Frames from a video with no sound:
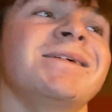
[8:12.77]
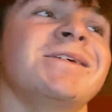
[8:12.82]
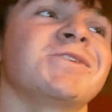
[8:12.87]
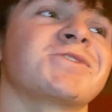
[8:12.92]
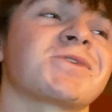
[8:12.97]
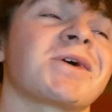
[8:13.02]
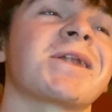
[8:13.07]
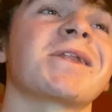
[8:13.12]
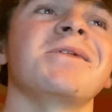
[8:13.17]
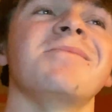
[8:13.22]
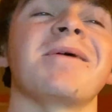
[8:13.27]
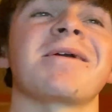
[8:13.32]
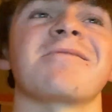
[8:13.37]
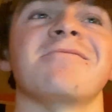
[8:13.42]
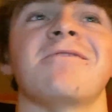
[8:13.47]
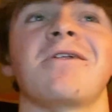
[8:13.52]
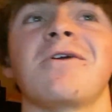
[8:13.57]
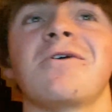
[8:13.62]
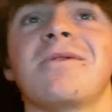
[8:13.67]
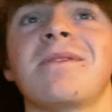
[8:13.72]
so I need to make a
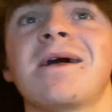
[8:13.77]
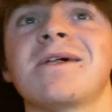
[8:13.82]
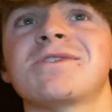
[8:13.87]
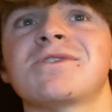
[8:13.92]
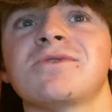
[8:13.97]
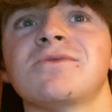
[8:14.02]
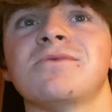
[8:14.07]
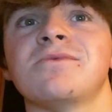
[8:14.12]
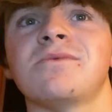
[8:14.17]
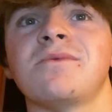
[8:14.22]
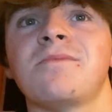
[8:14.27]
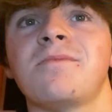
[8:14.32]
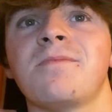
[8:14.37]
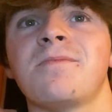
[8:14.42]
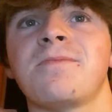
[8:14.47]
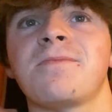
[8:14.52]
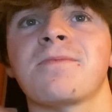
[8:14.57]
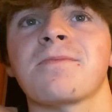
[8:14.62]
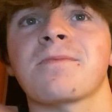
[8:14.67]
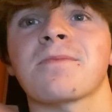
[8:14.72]
video on that soon.
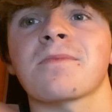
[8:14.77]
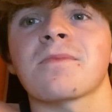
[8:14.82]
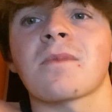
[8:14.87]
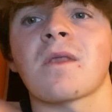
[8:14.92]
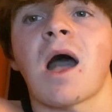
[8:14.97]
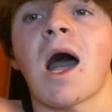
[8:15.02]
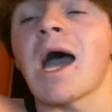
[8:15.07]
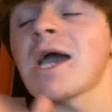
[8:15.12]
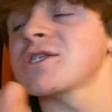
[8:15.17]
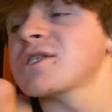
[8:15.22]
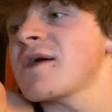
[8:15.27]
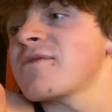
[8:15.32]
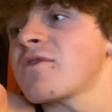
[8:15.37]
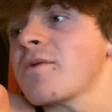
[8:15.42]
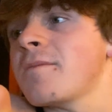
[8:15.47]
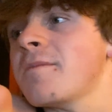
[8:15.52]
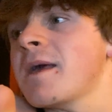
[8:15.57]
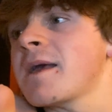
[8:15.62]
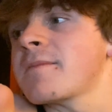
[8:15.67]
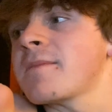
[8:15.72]
I actually have to
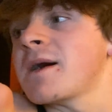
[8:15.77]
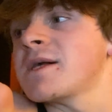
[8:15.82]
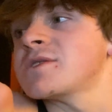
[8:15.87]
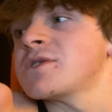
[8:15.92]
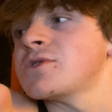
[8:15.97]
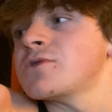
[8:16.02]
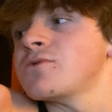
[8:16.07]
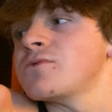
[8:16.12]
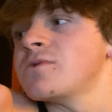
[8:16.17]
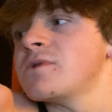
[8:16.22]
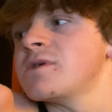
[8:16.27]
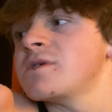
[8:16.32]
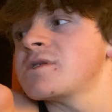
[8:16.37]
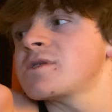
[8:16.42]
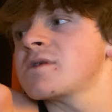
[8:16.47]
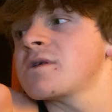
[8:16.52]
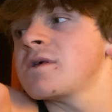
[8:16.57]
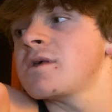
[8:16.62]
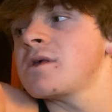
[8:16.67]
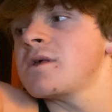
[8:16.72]
make my to do
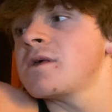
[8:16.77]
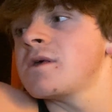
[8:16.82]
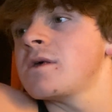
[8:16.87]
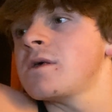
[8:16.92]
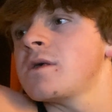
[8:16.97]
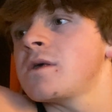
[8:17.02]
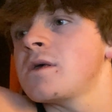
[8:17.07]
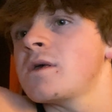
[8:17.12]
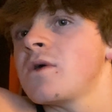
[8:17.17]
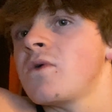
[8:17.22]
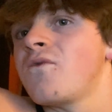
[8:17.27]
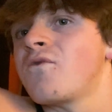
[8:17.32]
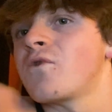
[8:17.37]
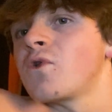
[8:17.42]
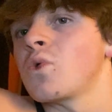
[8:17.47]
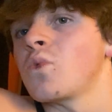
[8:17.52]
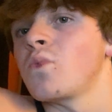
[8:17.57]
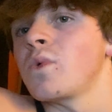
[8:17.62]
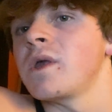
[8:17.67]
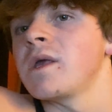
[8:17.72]
list for
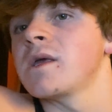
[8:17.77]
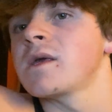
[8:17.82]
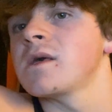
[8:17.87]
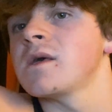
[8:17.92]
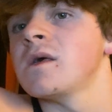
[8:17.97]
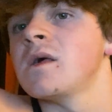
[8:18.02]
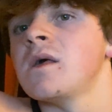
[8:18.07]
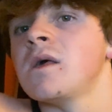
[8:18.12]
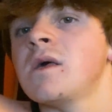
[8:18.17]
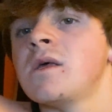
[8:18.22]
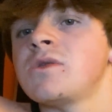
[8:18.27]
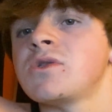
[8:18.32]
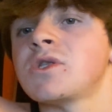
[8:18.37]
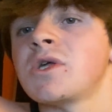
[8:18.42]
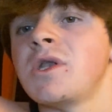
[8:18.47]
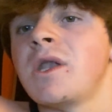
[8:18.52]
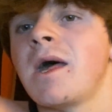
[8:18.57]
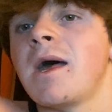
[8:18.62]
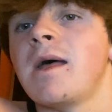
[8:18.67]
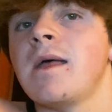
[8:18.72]
the week
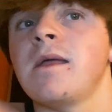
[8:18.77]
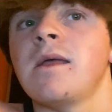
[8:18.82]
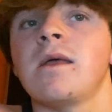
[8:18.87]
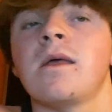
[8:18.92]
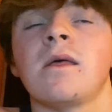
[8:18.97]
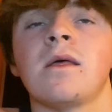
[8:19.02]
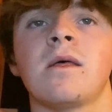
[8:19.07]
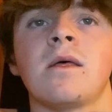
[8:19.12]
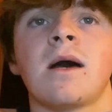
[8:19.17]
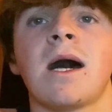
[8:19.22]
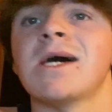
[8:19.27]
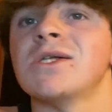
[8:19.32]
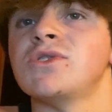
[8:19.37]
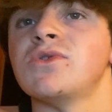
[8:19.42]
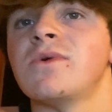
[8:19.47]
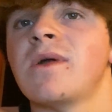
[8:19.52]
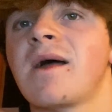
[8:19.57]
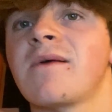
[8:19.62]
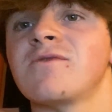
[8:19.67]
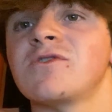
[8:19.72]
today. I
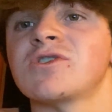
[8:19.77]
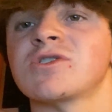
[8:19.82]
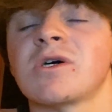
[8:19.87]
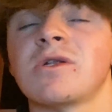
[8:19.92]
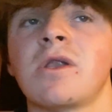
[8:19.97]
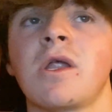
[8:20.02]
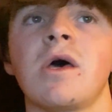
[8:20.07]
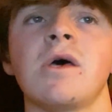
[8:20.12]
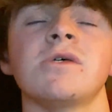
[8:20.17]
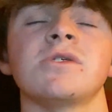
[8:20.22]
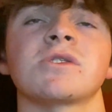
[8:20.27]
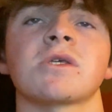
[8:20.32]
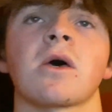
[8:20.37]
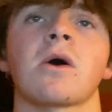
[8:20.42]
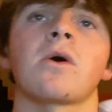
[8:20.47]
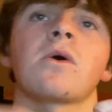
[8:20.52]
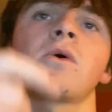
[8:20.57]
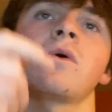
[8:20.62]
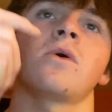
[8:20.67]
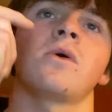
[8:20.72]
do it every Sunday.
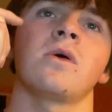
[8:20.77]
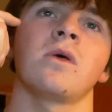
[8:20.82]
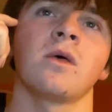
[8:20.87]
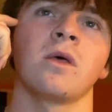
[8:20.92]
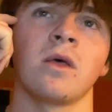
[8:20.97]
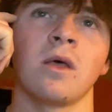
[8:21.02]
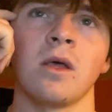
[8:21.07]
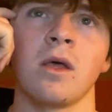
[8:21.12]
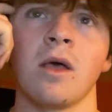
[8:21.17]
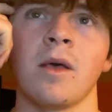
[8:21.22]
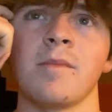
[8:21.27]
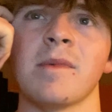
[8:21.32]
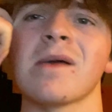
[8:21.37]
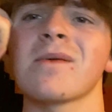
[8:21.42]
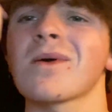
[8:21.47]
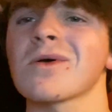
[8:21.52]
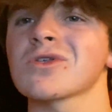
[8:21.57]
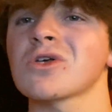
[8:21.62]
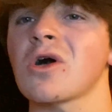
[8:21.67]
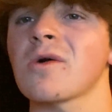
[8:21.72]
So maybe
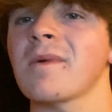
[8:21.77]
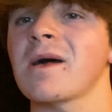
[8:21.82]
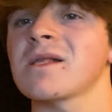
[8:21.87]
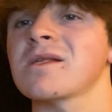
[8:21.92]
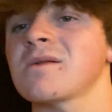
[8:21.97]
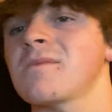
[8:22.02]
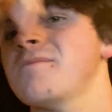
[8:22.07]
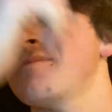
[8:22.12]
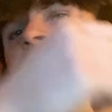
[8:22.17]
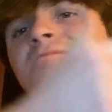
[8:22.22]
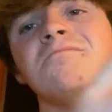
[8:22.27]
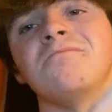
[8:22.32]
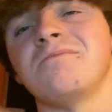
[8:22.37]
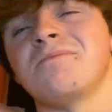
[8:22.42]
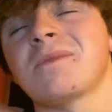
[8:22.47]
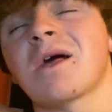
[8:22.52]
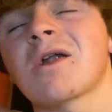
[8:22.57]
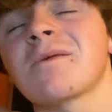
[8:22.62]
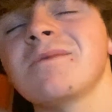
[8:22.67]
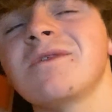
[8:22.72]
I'll talk about it.
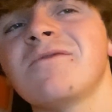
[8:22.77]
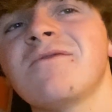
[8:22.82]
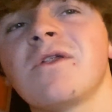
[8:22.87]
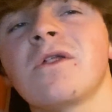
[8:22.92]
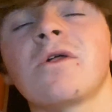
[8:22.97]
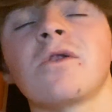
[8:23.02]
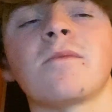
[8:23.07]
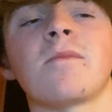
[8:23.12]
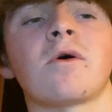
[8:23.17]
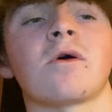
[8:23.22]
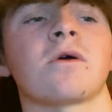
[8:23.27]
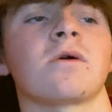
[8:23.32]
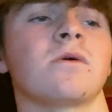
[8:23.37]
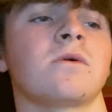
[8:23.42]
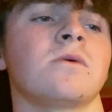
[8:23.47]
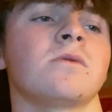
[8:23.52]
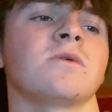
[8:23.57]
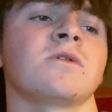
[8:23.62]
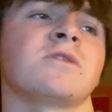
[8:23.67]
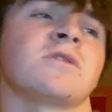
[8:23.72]
That'll be the video tomorrow.
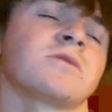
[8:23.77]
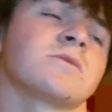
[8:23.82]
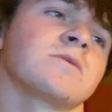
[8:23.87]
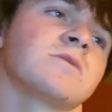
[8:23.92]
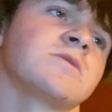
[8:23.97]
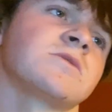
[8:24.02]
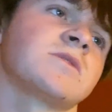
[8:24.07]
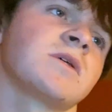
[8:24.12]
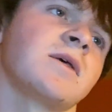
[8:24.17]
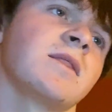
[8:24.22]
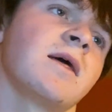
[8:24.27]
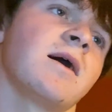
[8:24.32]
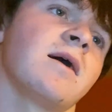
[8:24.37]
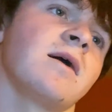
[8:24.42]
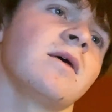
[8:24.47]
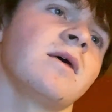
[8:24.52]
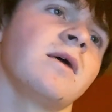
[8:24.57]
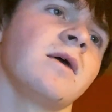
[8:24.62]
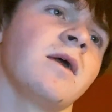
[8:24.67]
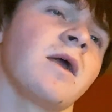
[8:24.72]
Let's let's say
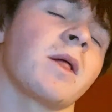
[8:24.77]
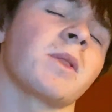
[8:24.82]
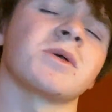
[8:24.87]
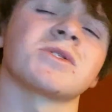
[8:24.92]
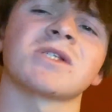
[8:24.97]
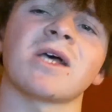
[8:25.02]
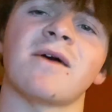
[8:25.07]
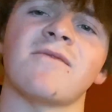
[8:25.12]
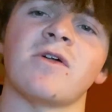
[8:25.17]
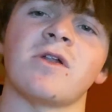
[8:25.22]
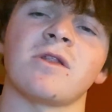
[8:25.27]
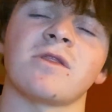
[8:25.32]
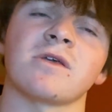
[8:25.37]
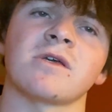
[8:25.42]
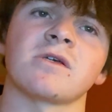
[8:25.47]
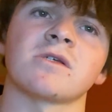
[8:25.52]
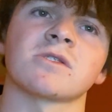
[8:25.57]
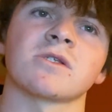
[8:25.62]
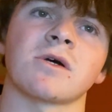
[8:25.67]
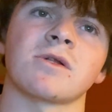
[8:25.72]
that. Unless I have anything
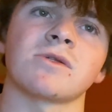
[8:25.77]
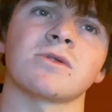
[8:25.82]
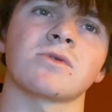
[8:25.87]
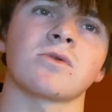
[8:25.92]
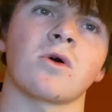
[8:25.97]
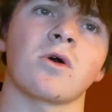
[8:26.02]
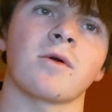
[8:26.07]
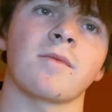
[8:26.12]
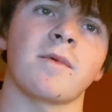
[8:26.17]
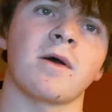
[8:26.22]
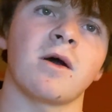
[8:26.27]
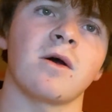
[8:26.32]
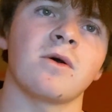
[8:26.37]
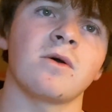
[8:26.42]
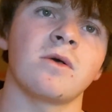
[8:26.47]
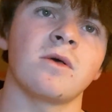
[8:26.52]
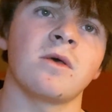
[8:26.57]
exciting to talk about.